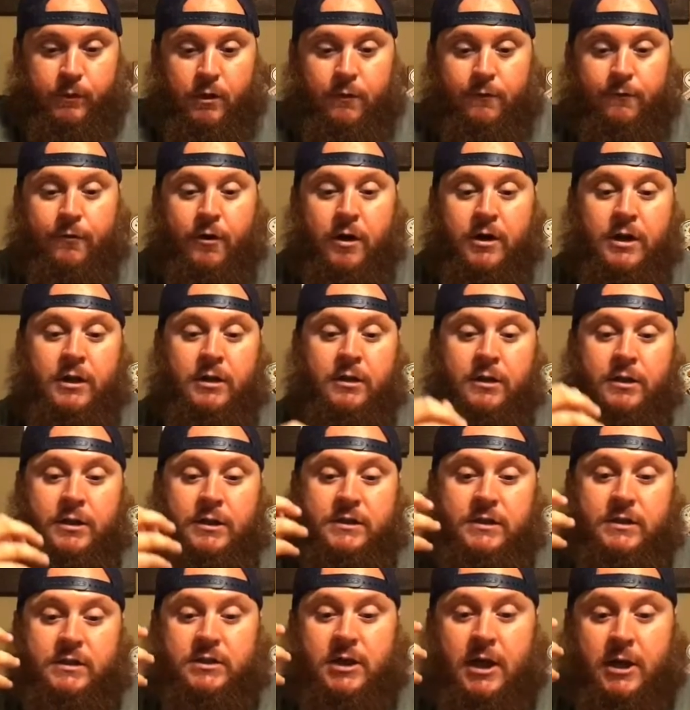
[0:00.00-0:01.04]
Front end of
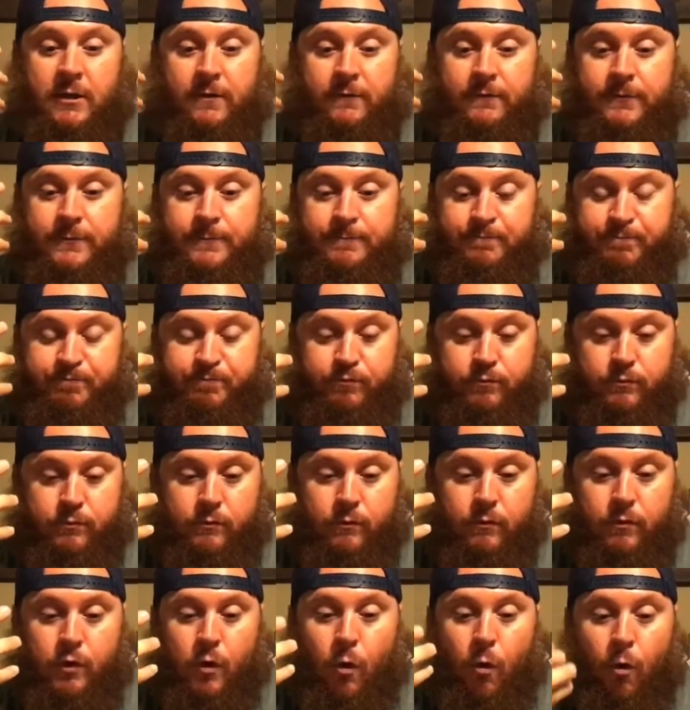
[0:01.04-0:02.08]
this is kind of
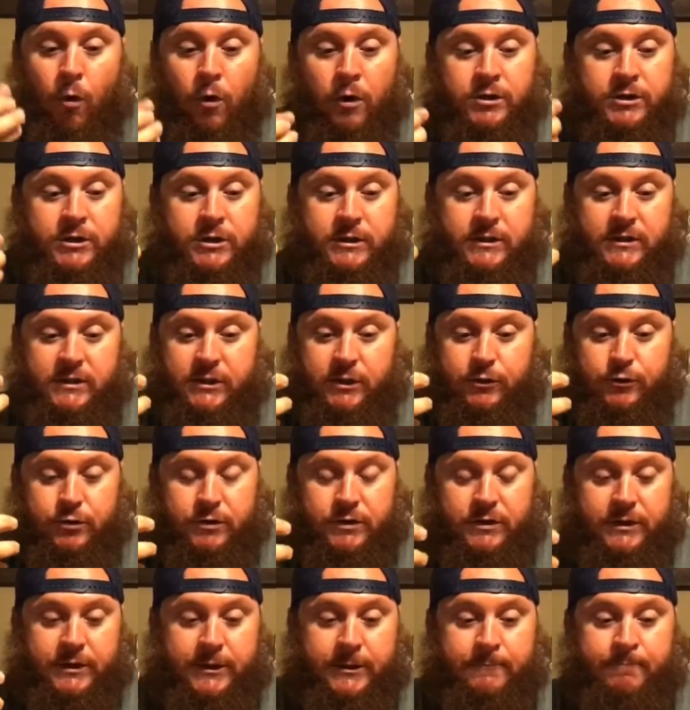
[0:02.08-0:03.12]
orangey,
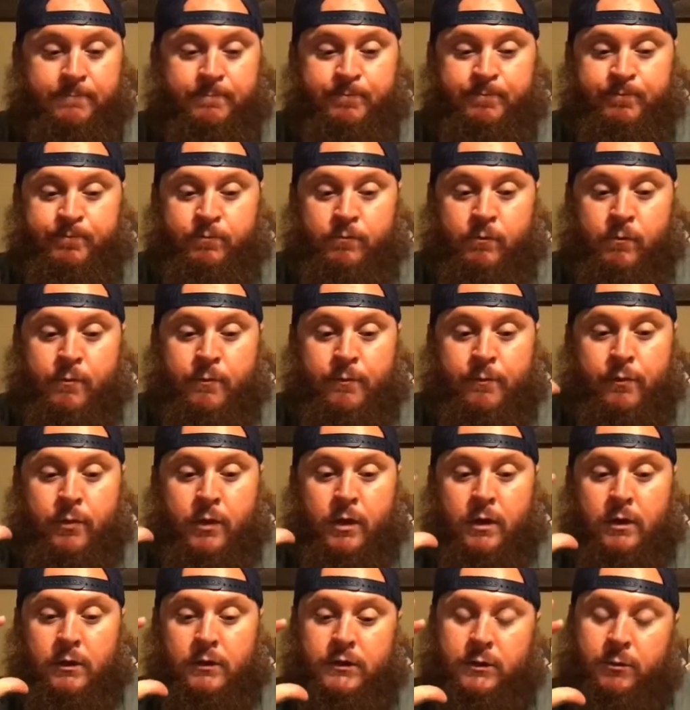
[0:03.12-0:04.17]
citrusy.
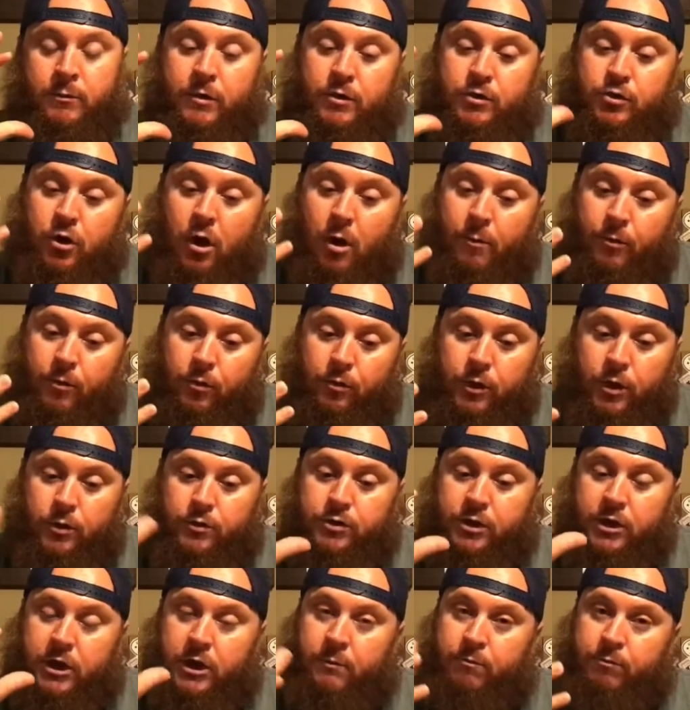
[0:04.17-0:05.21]
Some of the tropical
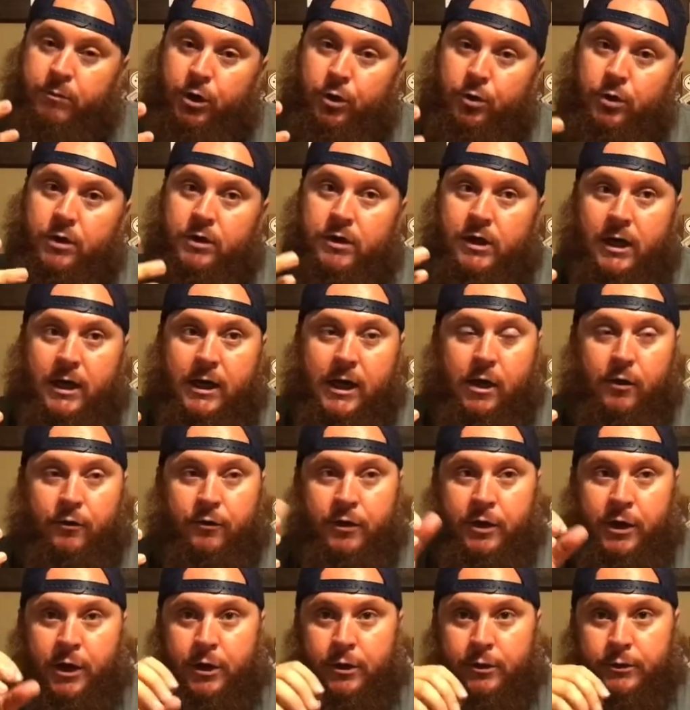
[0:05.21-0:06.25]
notes are kind of muted that I got on
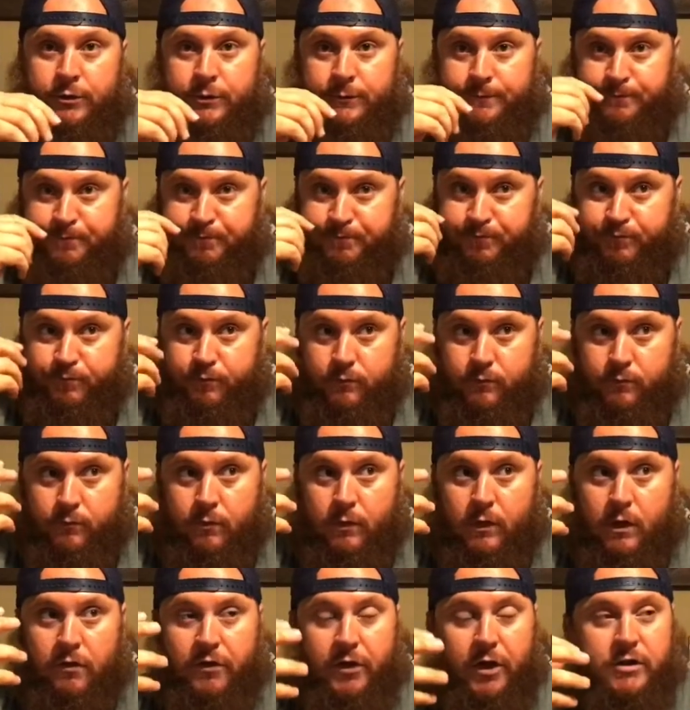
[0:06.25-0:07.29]
the nose.
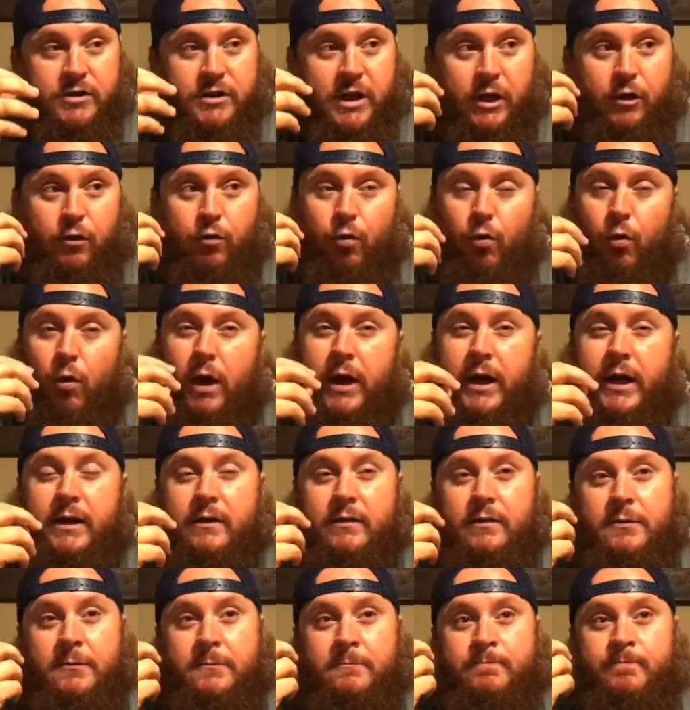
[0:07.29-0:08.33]
There's a great,
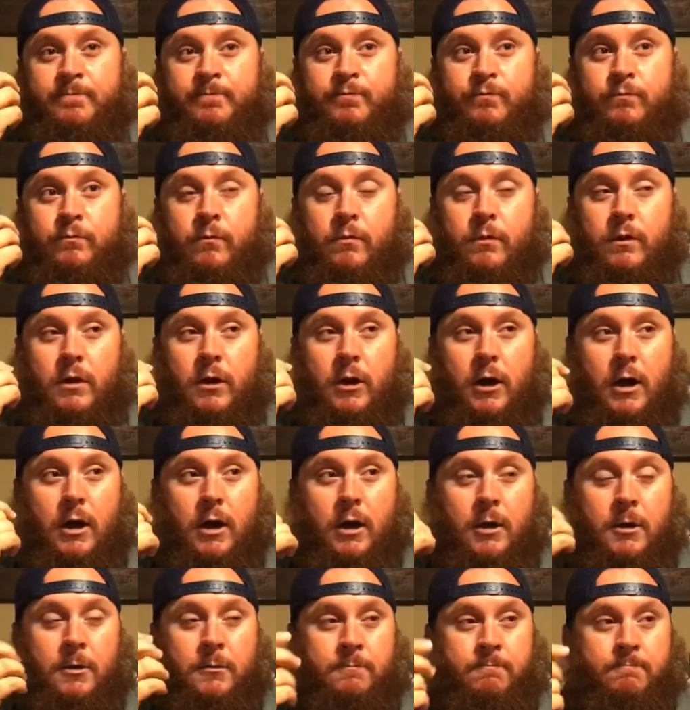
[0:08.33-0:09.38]

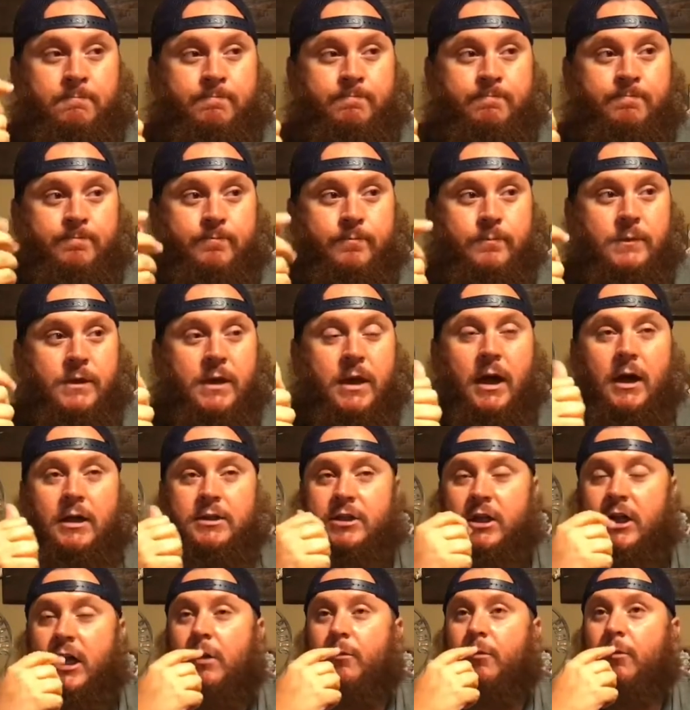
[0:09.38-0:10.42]
I
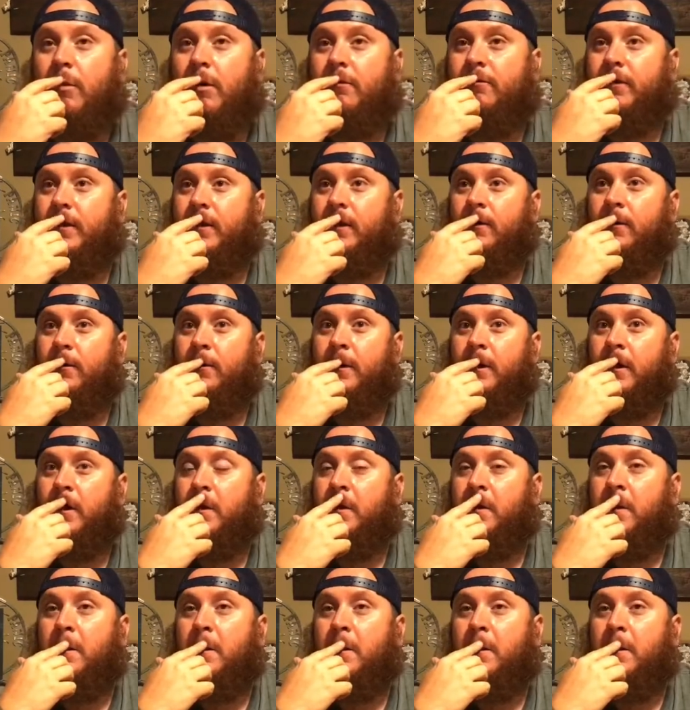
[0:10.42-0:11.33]
can't put my finger on it.